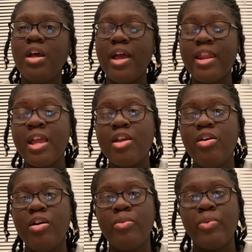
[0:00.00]
And then
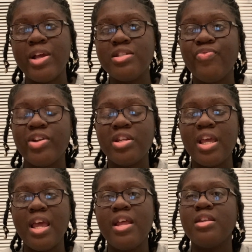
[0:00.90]
you'll rest for
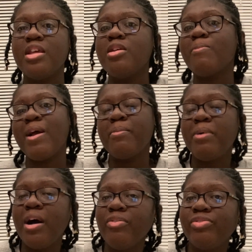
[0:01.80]
10. Then you might
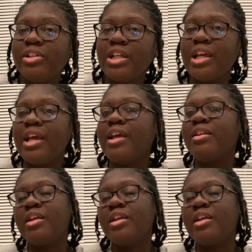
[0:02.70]
pump for 10.